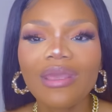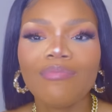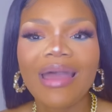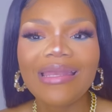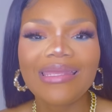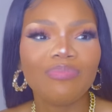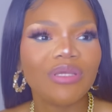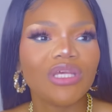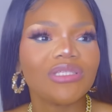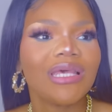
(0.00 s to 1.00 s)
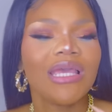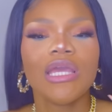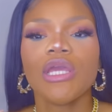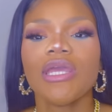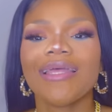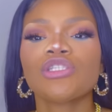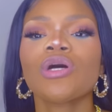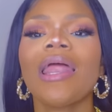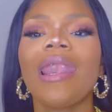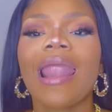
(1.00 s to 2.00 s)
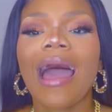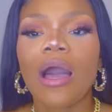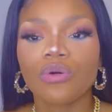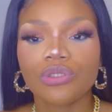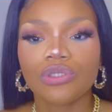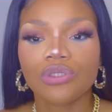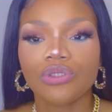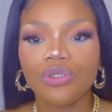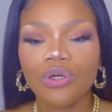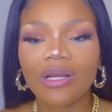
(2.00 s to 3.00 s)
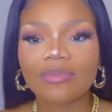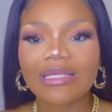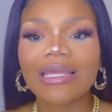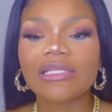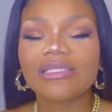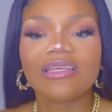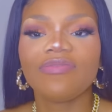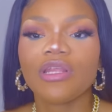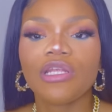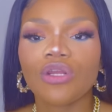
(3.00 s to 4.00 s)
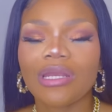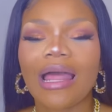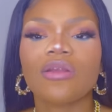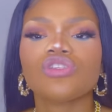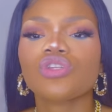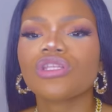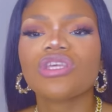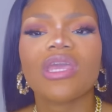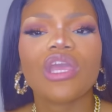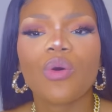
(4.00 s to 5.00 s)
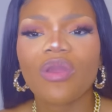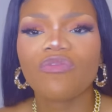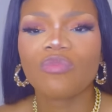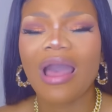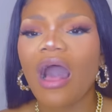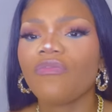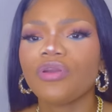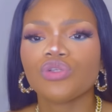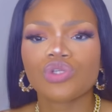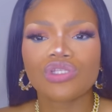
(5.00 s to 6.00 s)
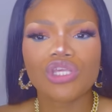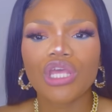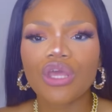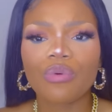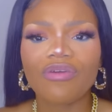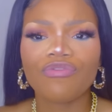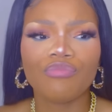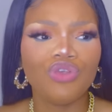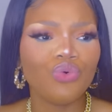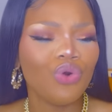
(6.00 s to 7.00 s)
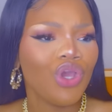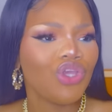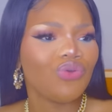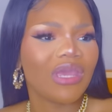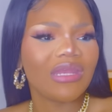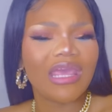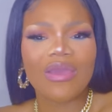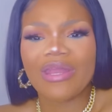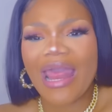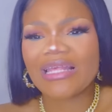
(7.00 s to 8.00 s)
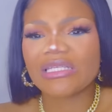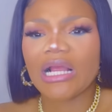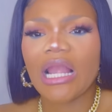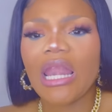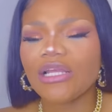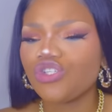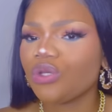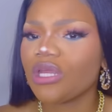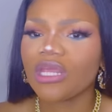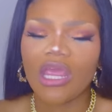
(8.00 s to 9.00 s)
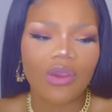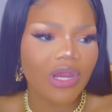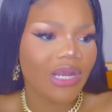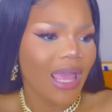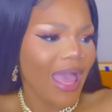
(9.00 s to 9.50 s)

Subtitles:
money because it's not loud. You know what I'm saying? It's definitely not loud. It's not taking away from your outfit. It's not taking away from you. You can carry it as a clutch. You can carry it